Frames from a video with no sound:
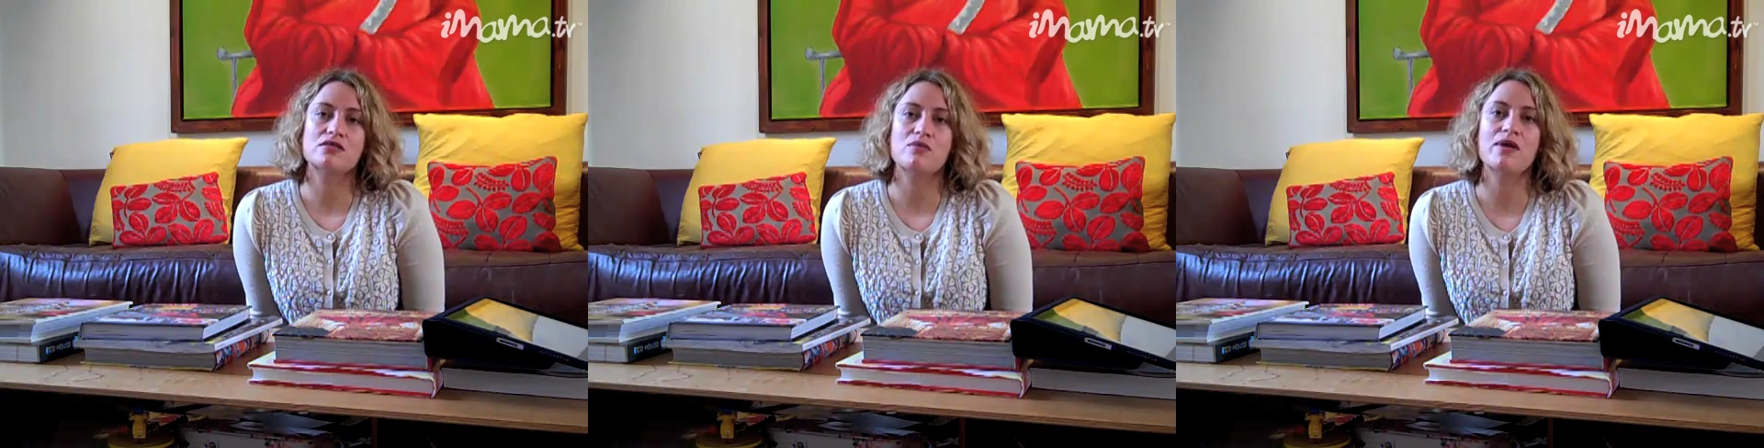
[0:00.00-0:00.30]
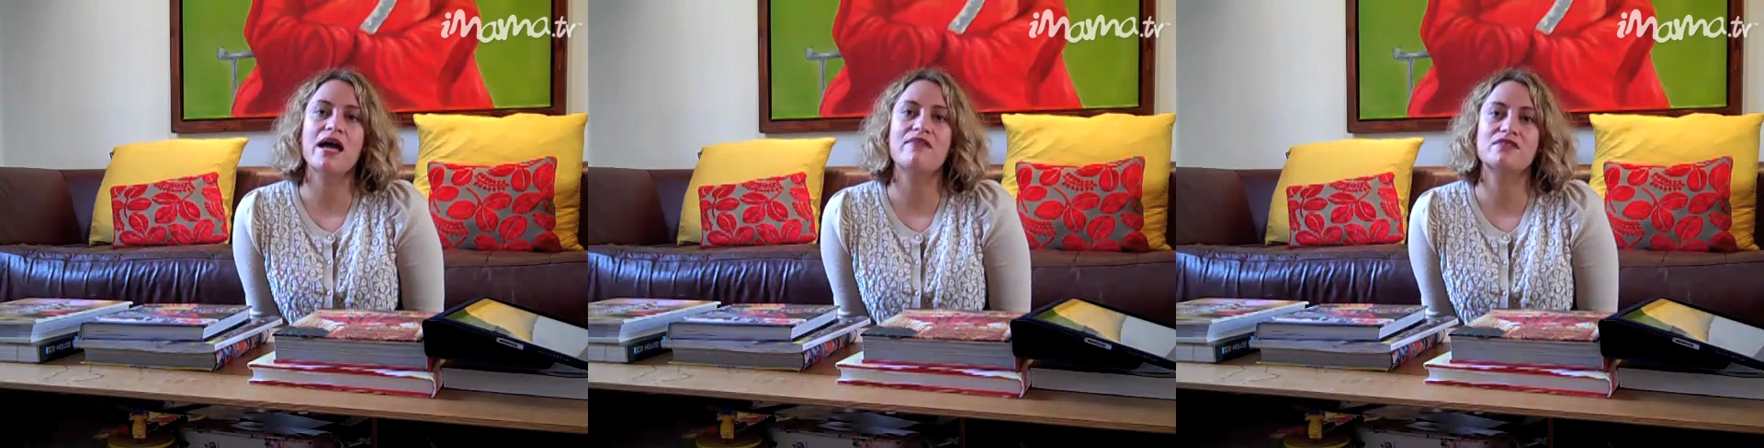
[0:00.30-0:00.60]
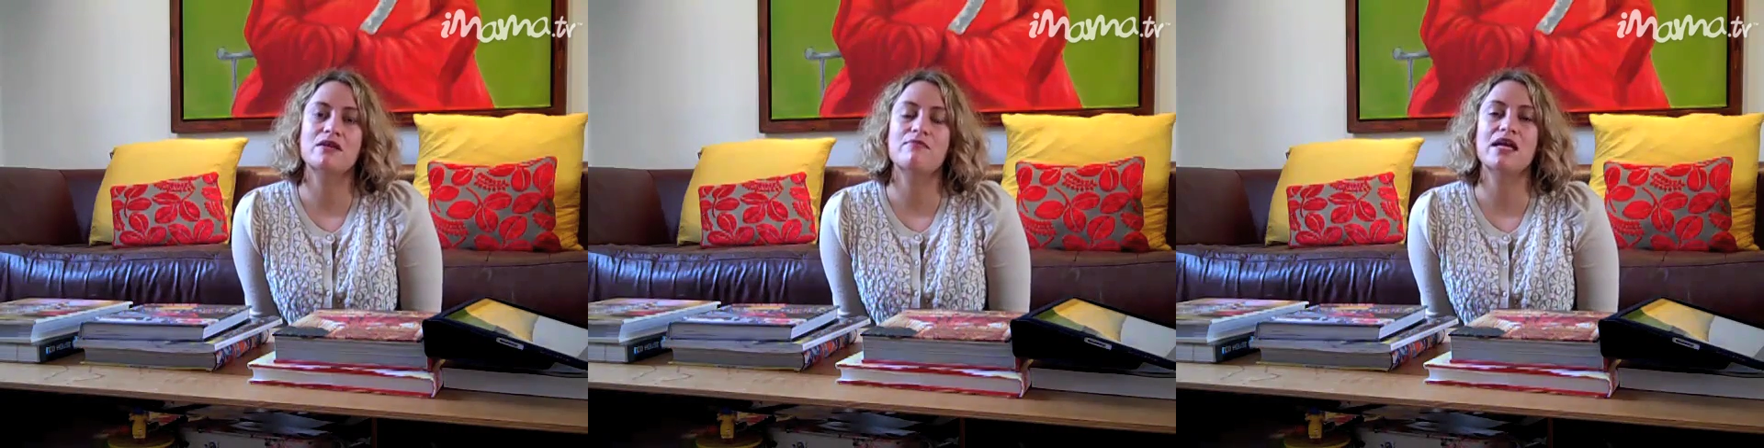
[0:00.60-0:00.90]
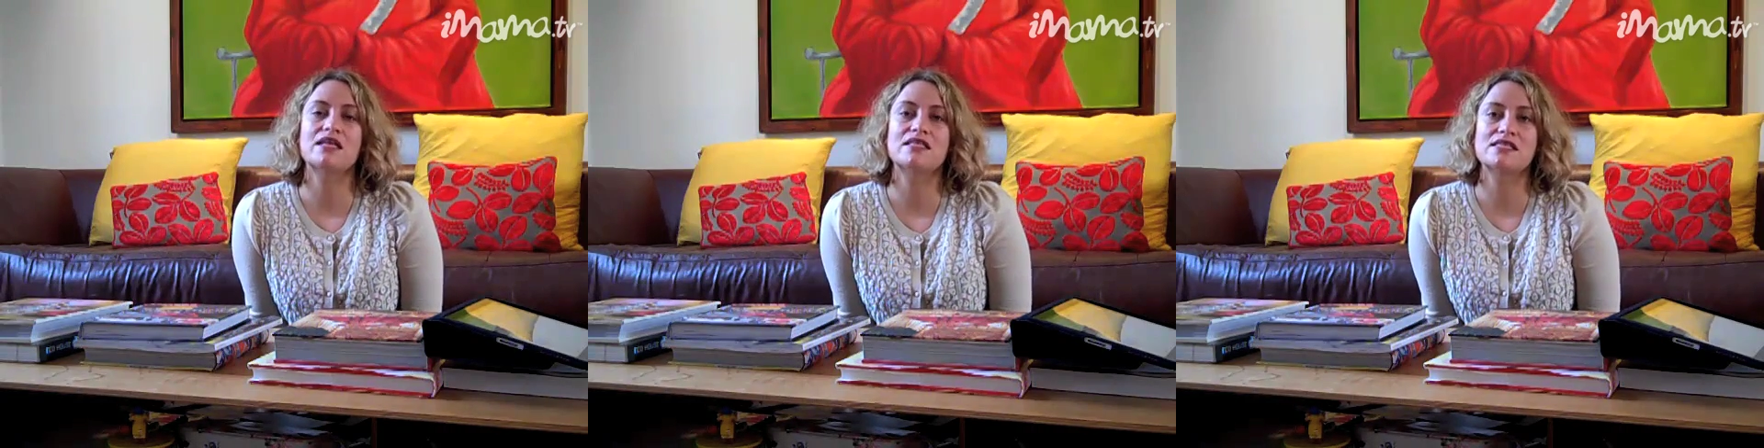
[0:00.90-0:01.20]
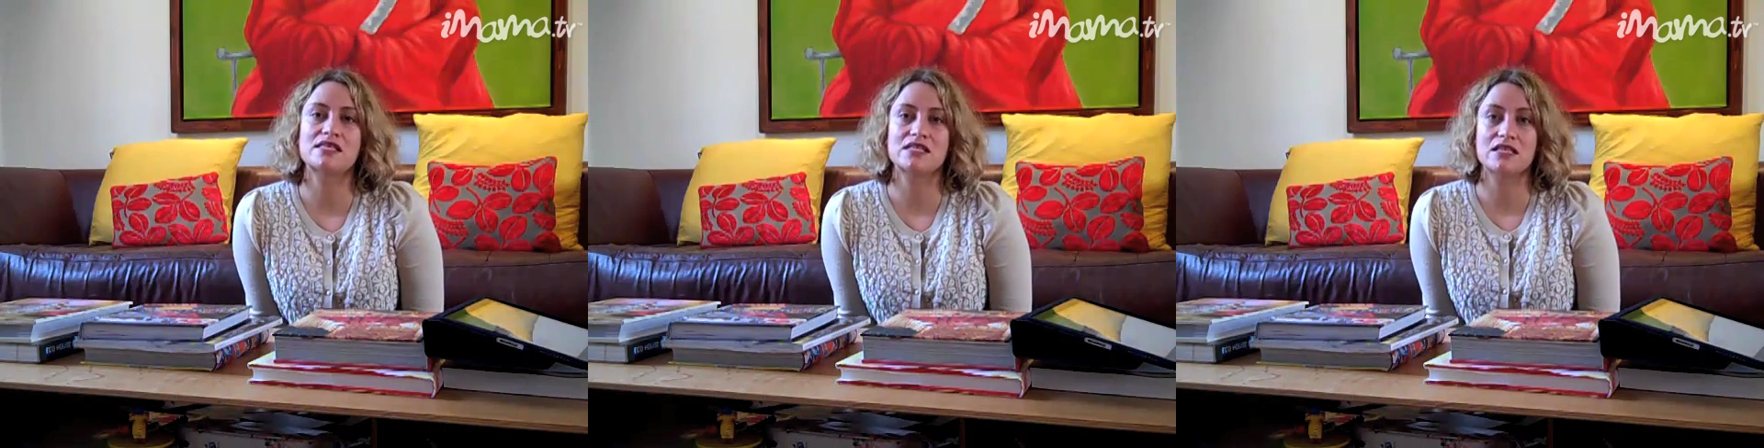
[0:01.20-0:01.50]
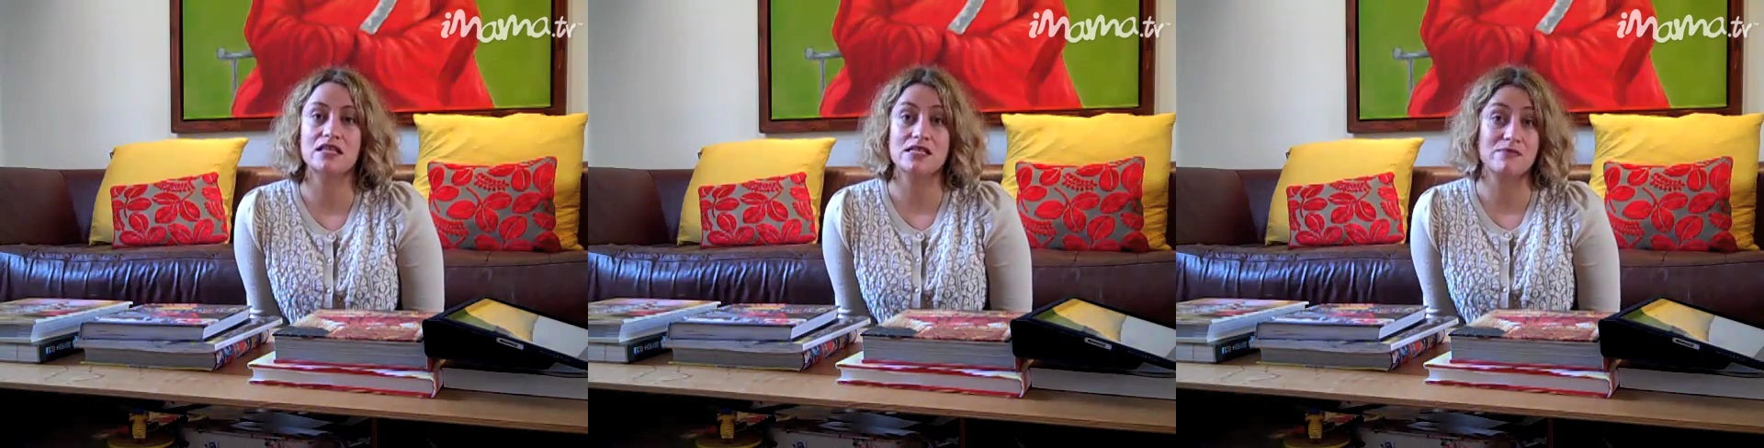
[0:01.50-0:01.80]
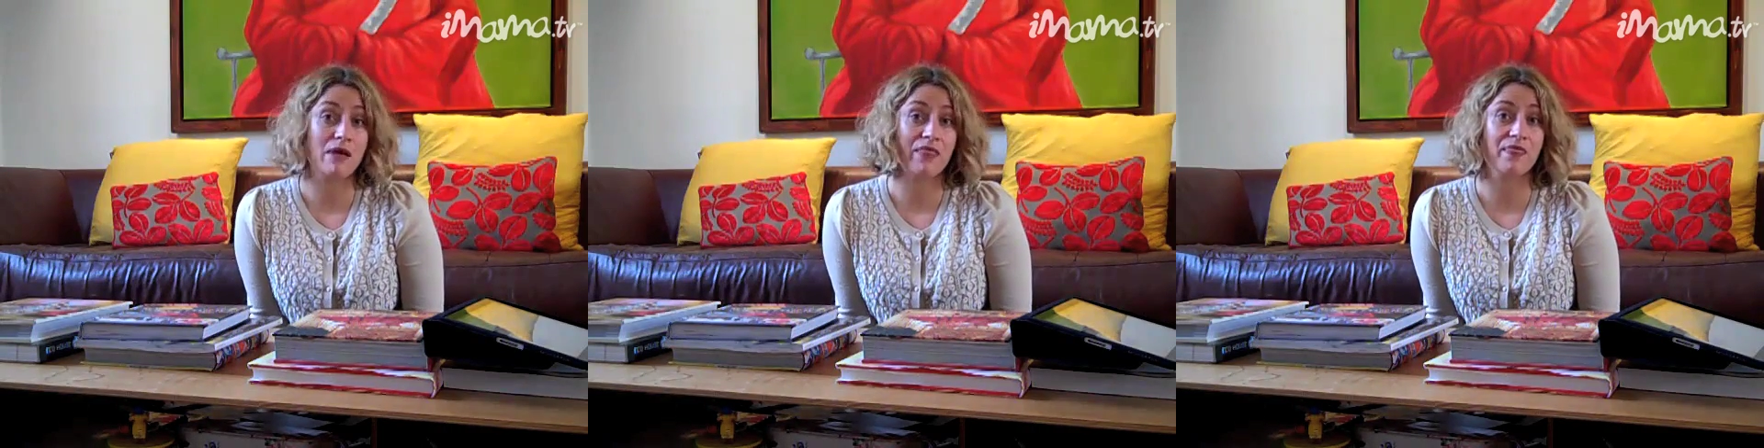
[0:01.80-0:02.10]
So we have to make a decision this
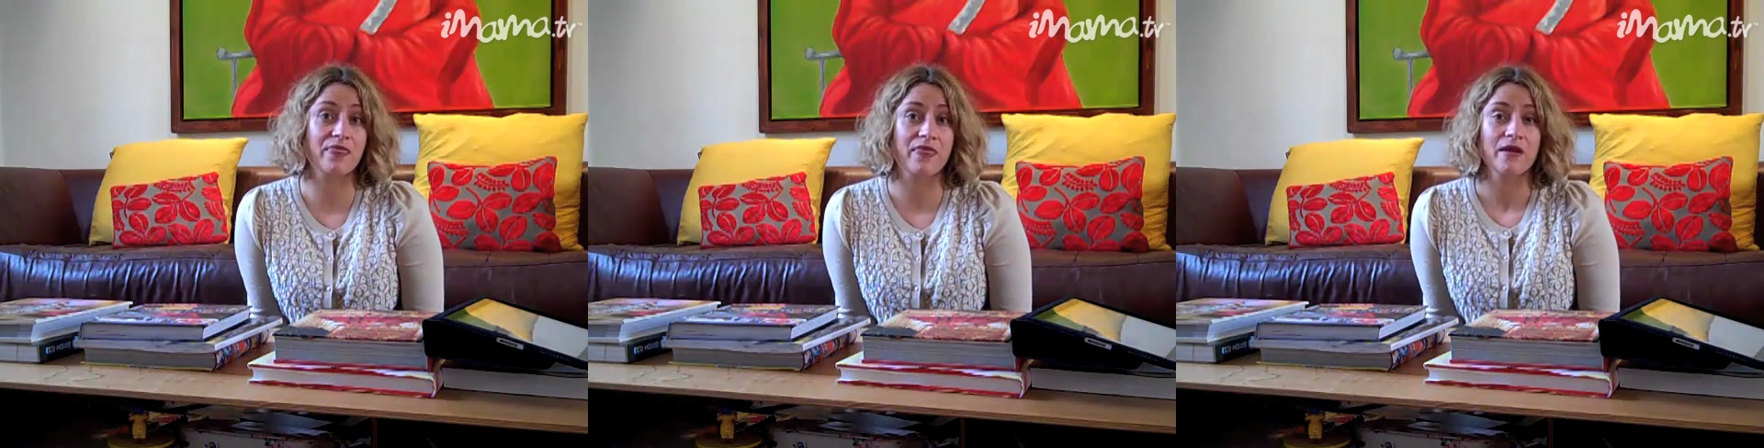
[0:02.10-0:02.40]
month